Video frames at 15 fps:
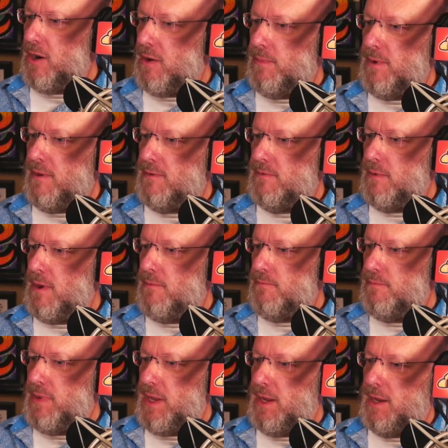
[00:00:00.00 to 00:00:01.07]

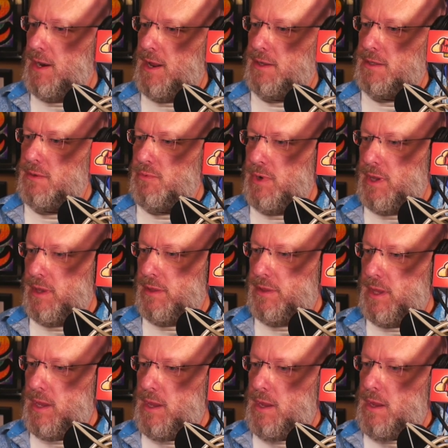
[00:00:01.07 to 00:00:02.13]
being connected with,
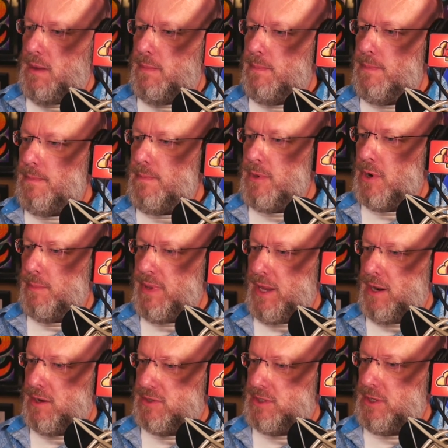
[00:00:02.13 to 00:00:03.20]

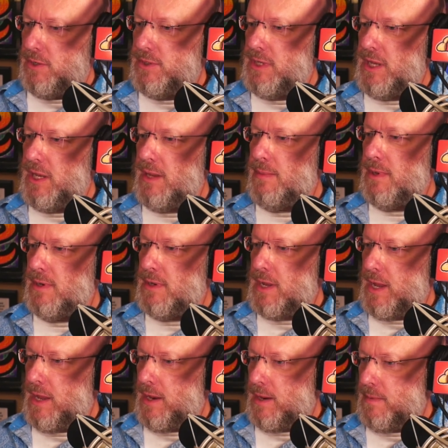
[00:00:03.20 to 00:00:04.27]
being on a SEAL team
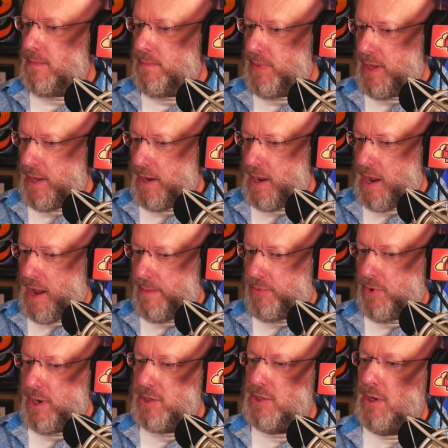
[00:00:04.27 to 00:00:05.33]
and being
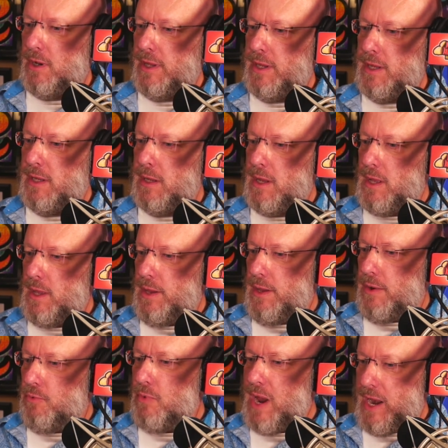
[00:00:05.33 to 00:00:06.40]
operationally
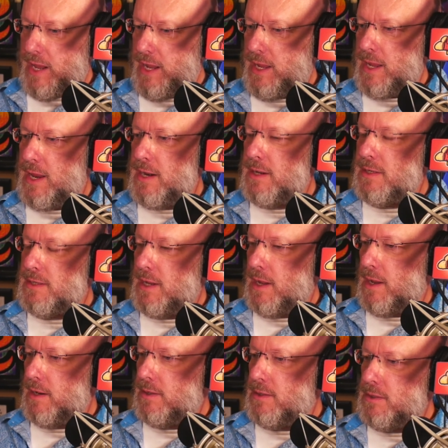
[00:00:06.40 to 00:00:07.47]
ready and,
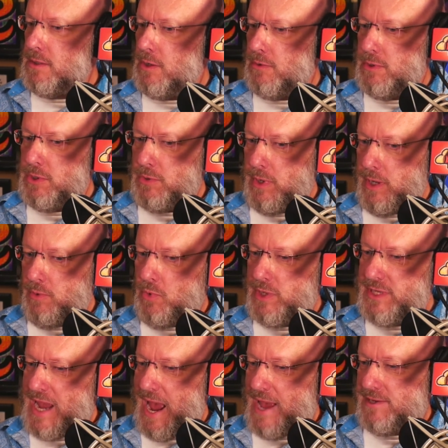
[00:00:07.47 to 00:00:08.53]
doing what's
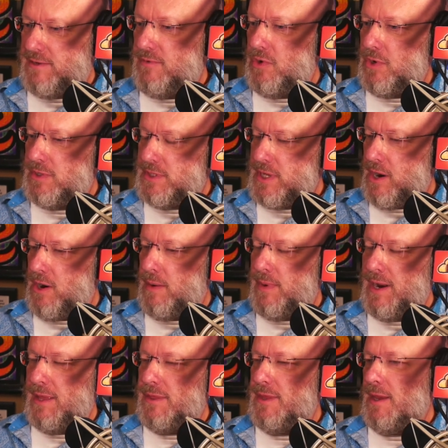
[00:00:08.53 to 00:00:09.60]
asked of you, et cetera. But
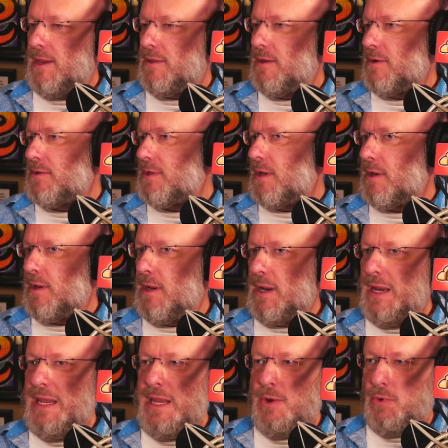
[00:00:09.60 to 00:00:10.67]
I think there's a
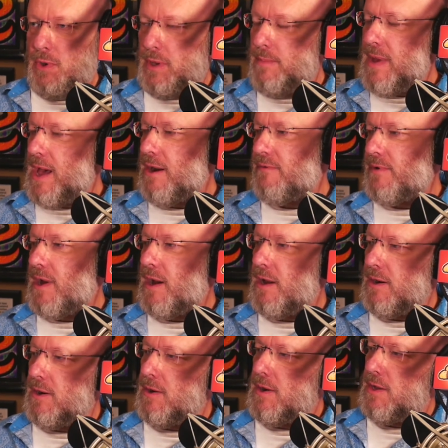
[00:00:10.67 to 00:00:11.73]
equal amount of
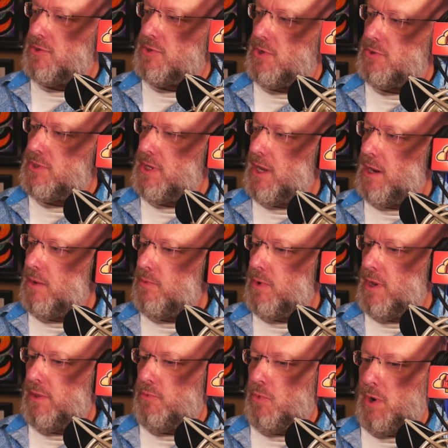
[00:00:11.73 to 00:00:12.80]
honor associated
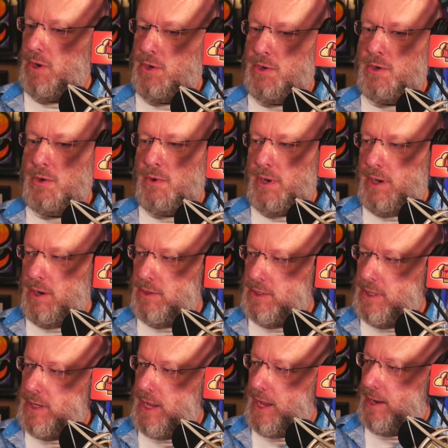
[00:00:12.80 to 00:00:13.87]
with what you're doing here
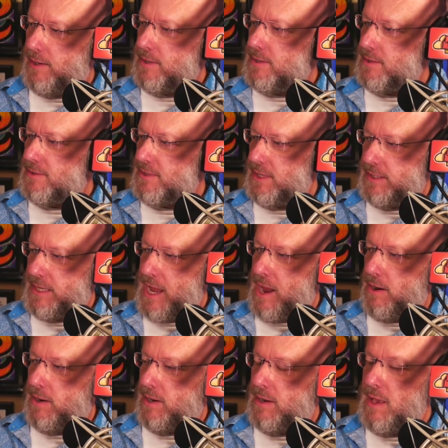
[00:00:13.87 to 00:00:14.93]
today, to sit
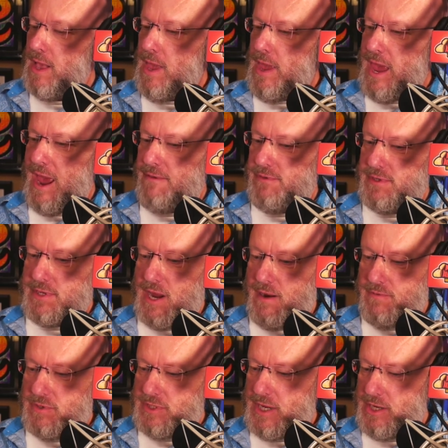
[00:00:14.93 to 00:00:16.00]
down and have this
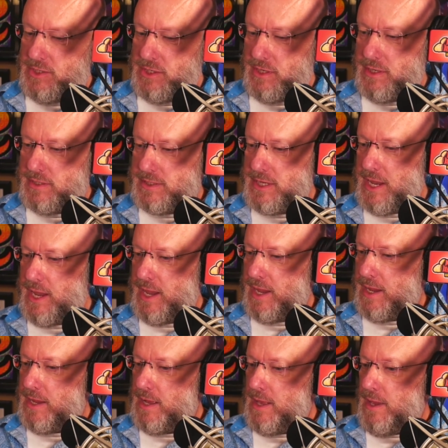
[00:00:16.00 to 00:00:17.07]
conversation, to
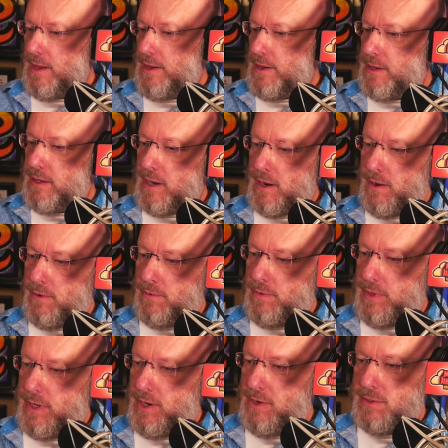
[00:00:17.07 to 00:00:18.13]
say,
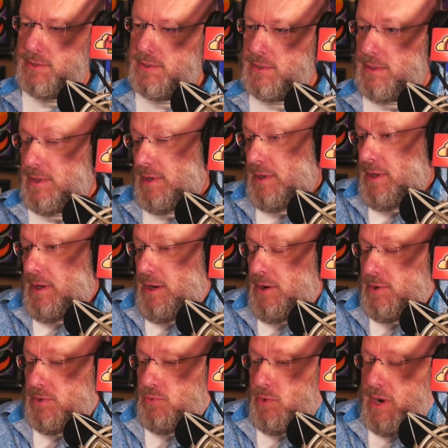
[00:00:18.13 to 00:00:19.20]
here's
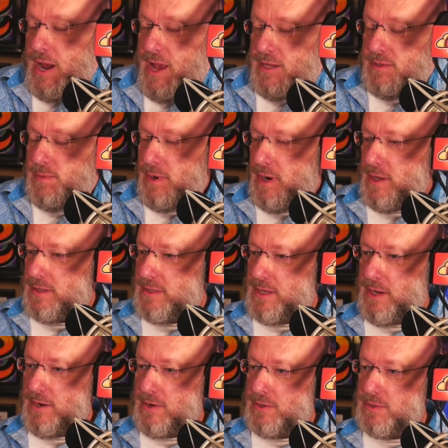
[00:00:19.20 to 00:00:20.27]
what I experienced,
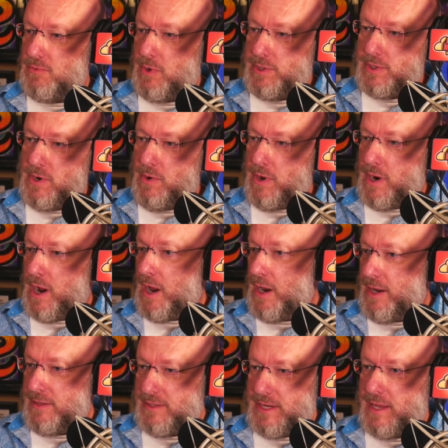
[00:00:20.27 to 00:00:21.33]
here's what's going on
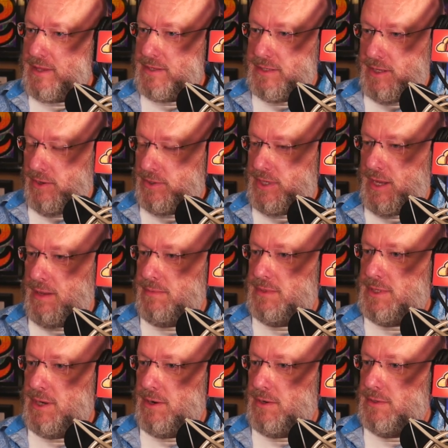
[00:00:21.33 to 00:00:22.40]
inside the SEAL teams,
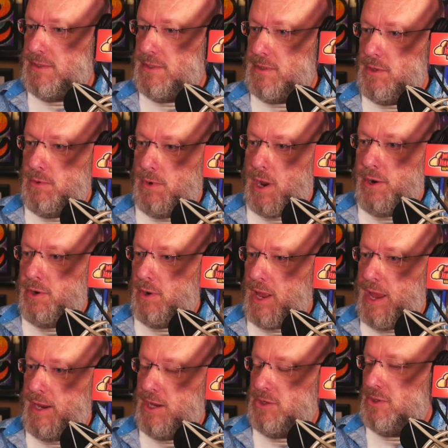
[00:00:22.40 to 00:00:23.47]
here's the
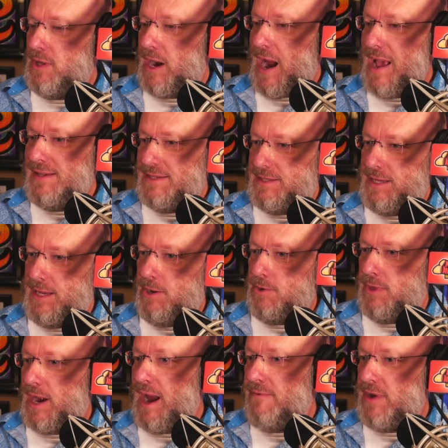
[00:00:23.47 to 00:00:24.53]
underlying issue that I see or
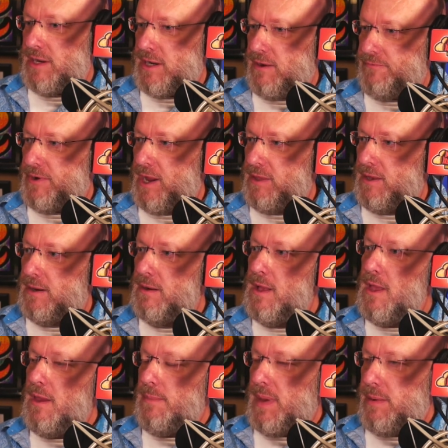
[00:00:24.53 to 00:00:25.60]
that I've identified that
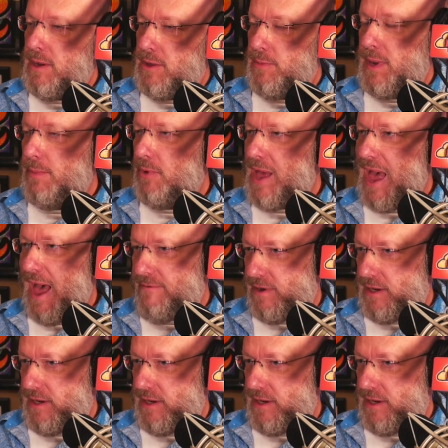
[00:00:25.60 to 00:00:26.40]
maybe other people haven't